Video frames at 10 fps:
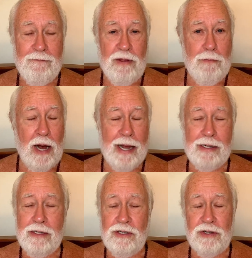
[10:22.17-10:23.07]
The
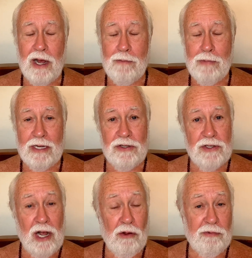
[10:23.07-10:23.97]
mind is not
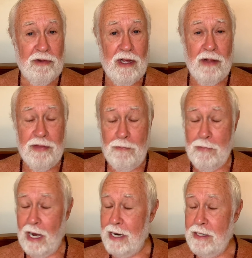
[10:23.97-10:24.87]
myself. The
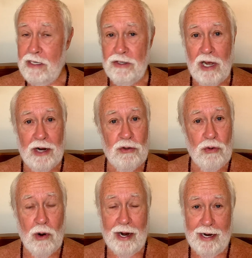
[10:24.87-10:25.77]
mind is not
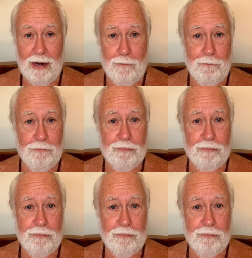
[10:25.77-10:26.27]
who I am.